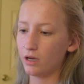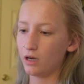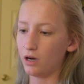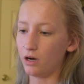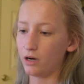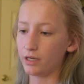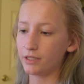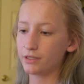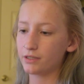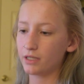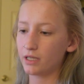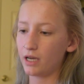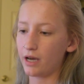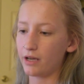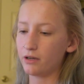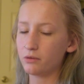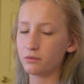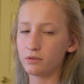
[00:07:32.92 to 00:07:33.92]
Honestly,
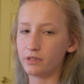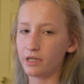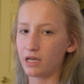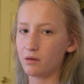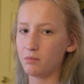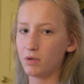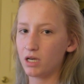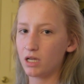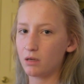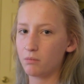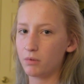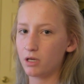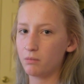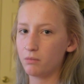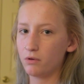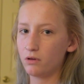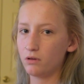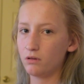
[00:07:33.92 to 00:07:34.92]
I don't date many
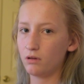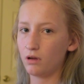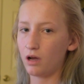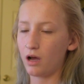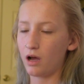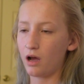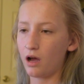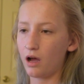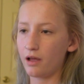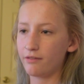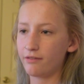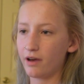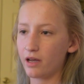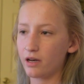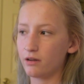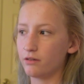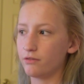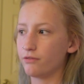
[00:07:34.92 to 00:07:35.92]
people. I've
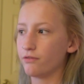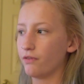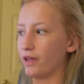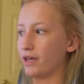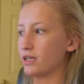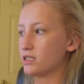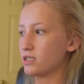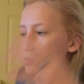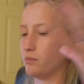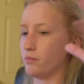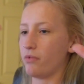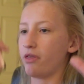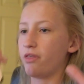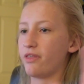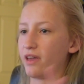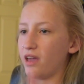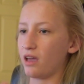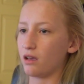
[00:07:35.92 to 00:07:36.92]
had some
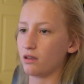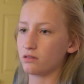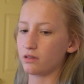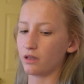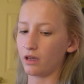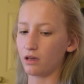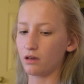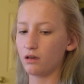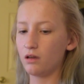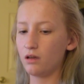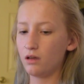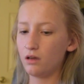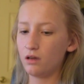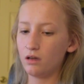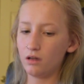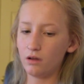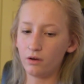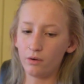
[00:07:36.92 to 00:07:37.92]
things, like,
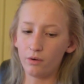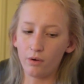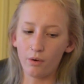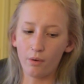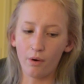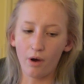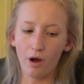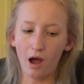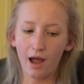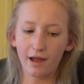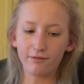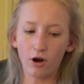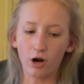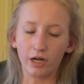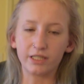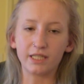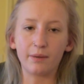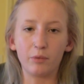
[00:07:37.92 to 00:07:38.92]
I have a
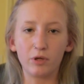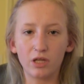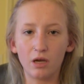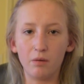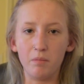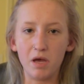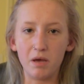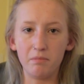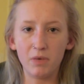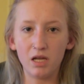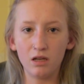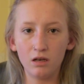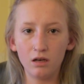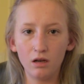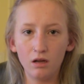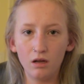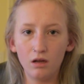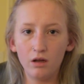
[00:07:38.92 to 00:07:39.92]
hard time with commitment,
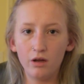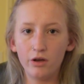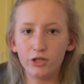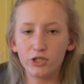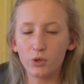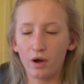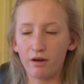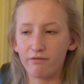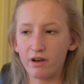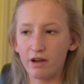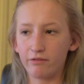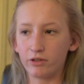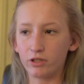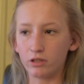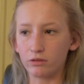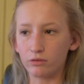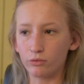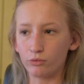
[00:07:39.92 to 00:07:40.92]
so I've
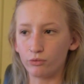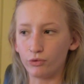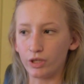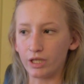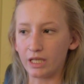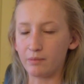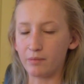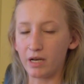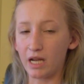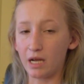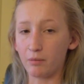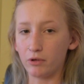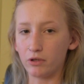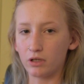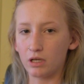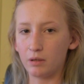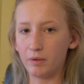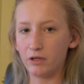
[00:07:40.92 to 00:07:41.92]
never really been able
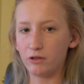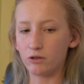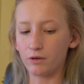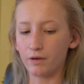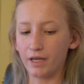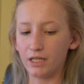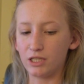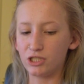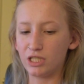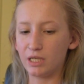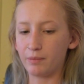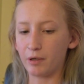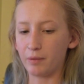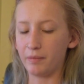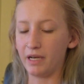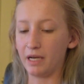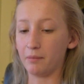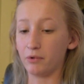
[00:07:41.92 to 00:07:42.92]
to commit to a relationship or
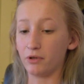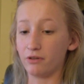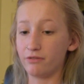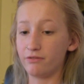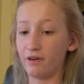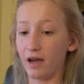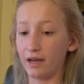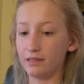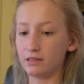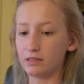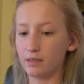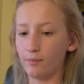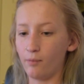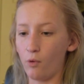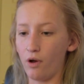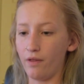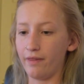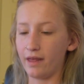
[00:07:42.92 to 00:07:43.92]
been able to find
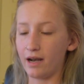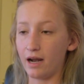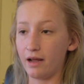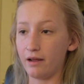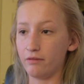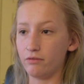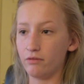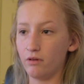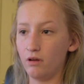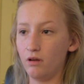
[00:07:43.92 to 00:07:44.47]
someone that I've